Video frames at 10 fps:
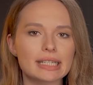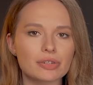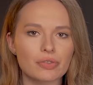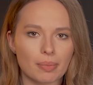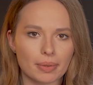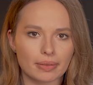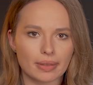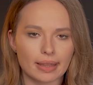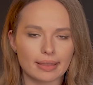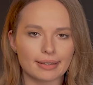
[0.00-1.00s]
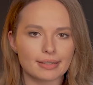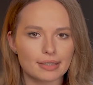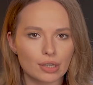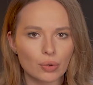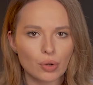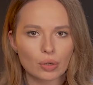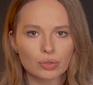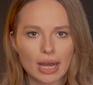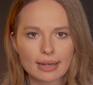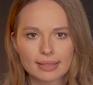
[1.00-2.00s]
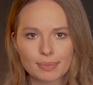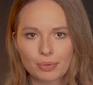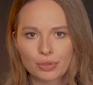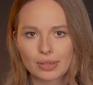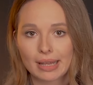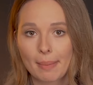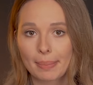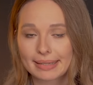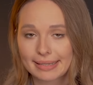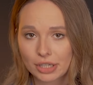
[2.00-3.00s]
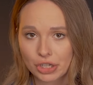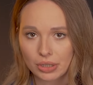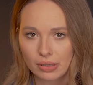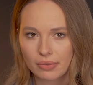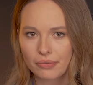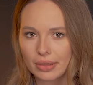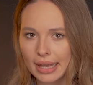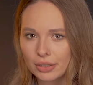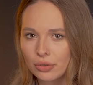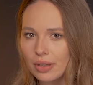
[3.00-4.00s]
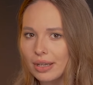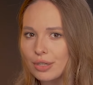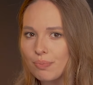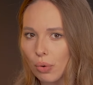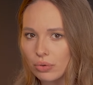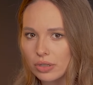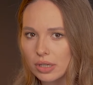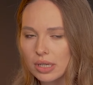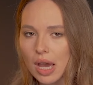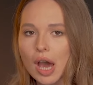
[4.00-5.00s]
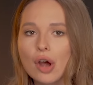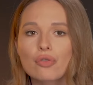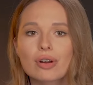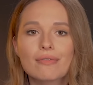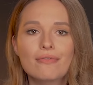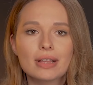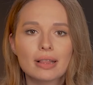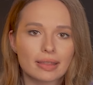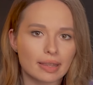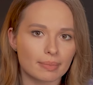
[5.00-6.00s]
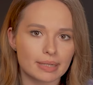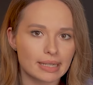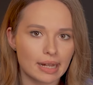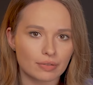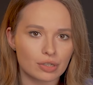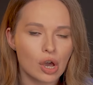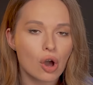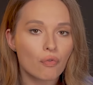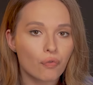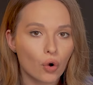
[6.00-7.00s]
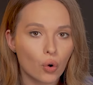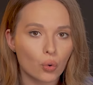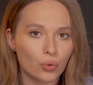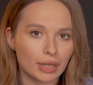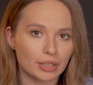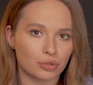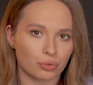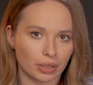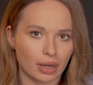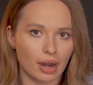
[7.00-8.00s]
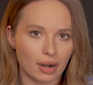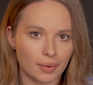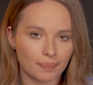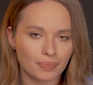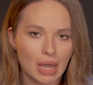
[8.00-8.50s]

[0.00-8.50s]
screaming that the so-called anti-Putin opposition fled to their sponsors, revealing themselves for who they truly are.